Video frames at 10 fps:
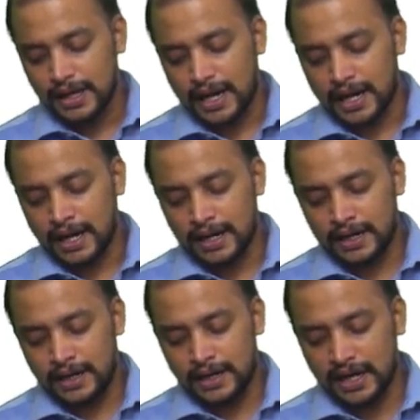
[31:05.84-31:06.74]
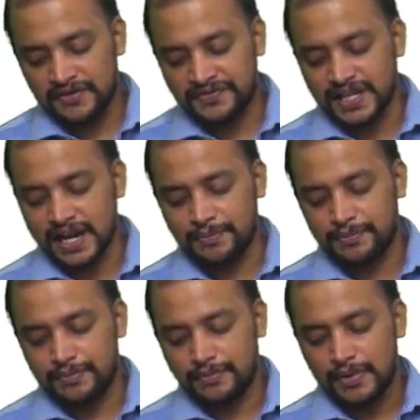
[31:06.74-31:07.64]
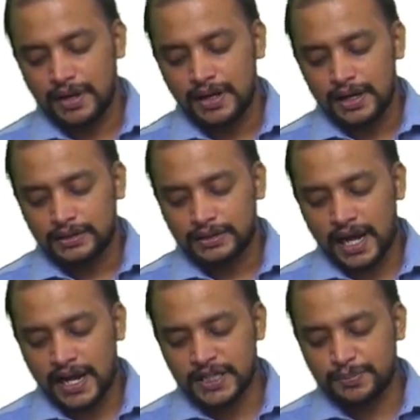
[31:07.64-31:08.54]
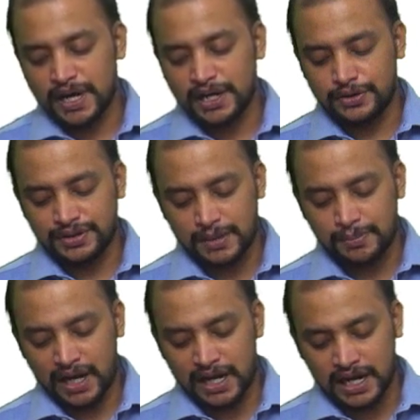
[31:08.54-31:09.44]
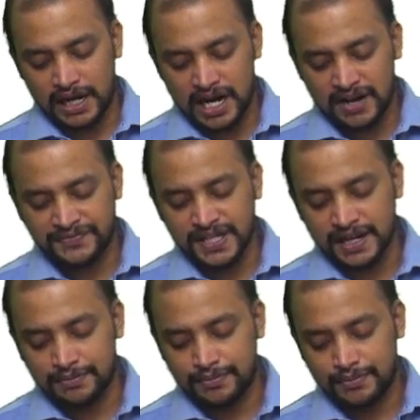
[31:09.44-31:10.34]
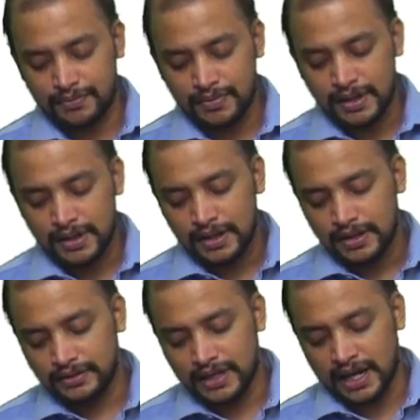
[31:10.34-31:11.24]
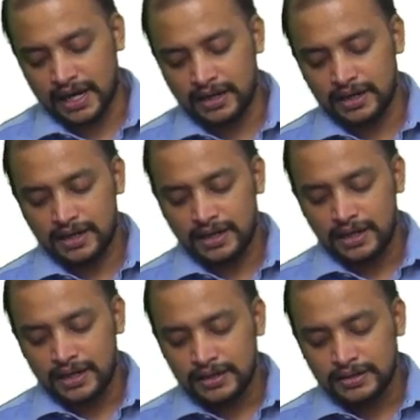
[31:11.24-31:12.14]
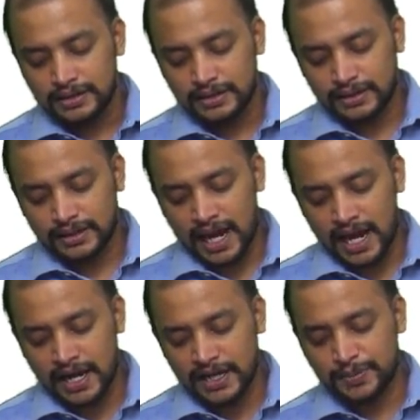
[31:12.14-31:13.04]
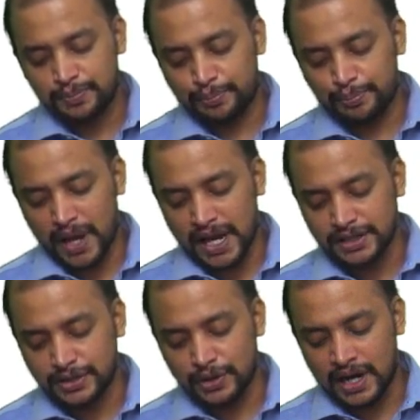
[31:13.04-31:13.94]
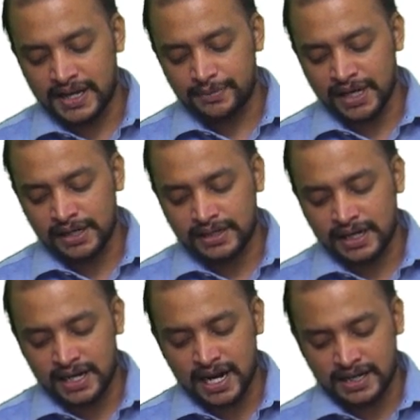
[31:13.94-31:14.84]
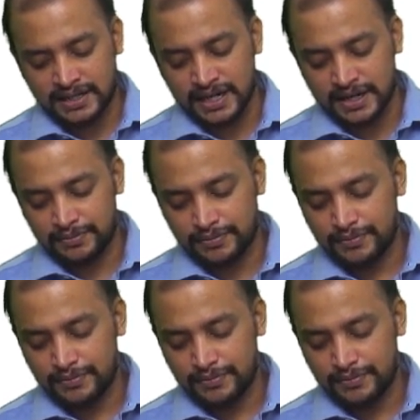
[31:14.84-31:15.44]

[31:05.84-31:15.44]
under FCM, tax paid to supplier under FCM, then tax paid to government under RCM,